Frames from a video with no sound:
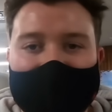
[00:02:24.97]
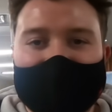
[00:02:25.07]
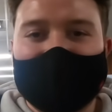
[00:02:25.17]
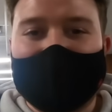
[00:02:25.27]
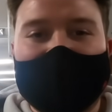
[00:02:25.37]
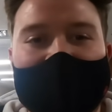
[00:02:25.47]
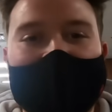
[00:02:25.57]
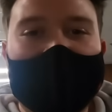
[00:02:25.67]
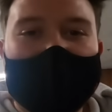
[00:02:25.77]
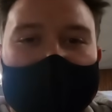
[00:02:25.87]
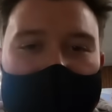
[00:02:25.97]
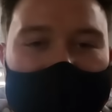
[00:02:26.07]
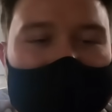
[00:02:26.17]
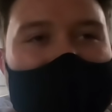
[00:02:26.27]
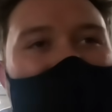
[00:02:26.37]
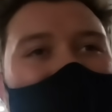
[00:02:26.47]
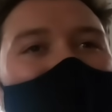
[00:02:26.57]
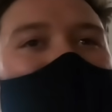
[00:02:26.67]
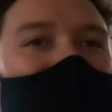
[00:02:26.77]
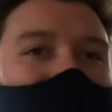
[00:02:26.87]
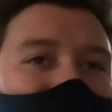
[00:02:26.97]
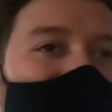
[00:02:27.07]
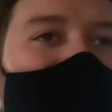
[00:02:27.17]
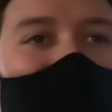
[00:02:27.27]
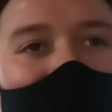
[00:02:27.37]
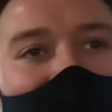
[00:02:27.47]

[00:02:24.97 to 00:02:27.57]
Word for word: it's certainly better than the offering that I had at the Air France